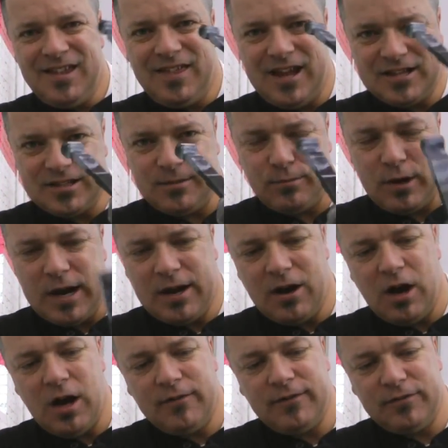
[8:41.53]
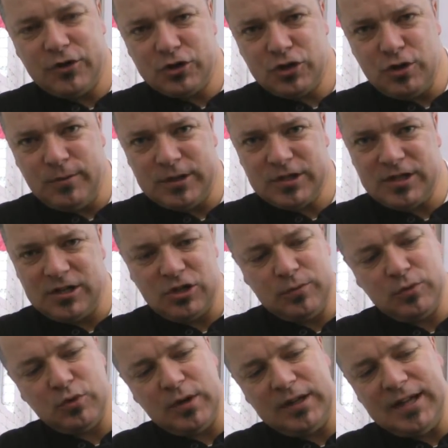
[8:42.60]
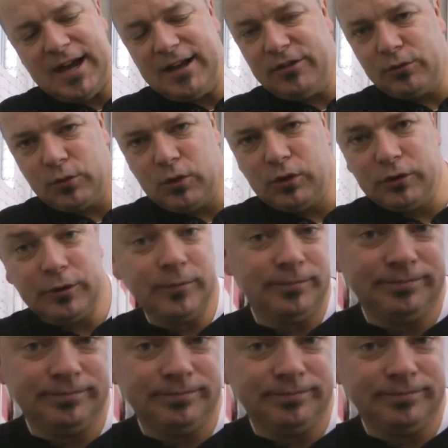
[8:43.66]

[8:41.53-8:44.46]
that's going to break off if there's too much tension between that and the roller.